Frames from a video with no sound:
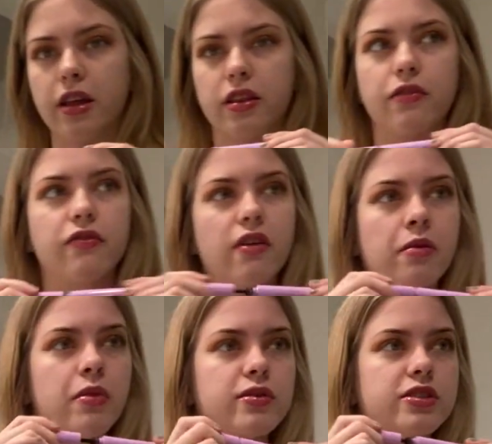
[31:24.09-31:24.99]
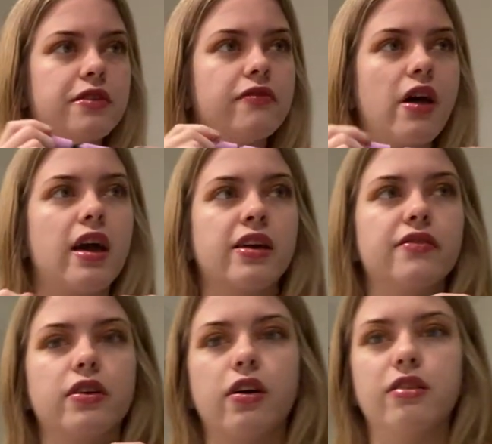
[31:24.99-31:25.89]
like the emoji flag
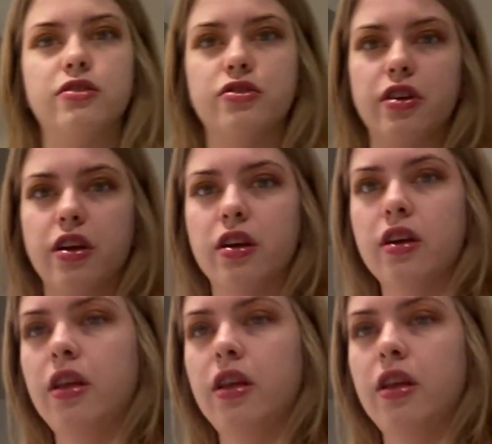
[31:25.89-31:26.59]
of the country